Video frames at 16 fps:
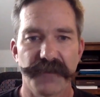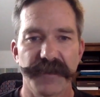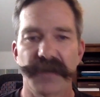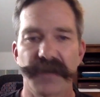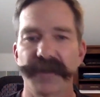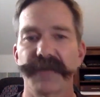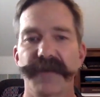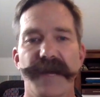We
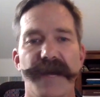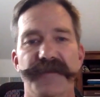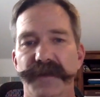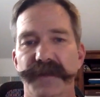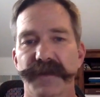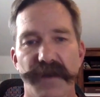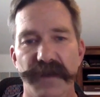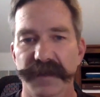don't even have
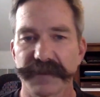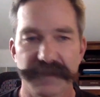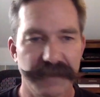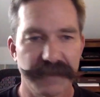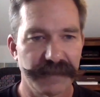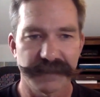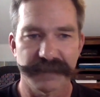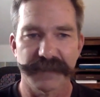to call it
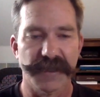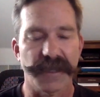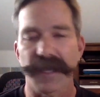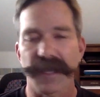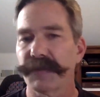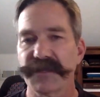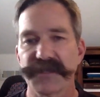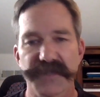
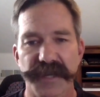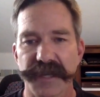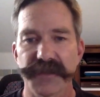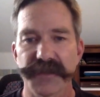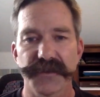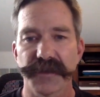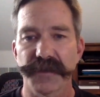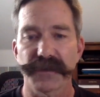climate
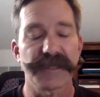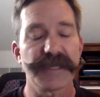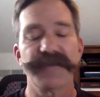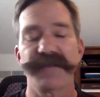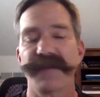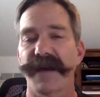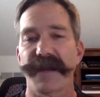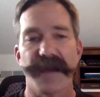change or
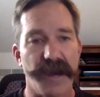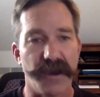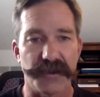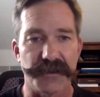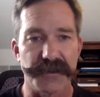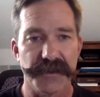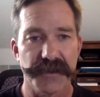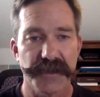leave that
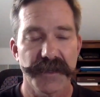out.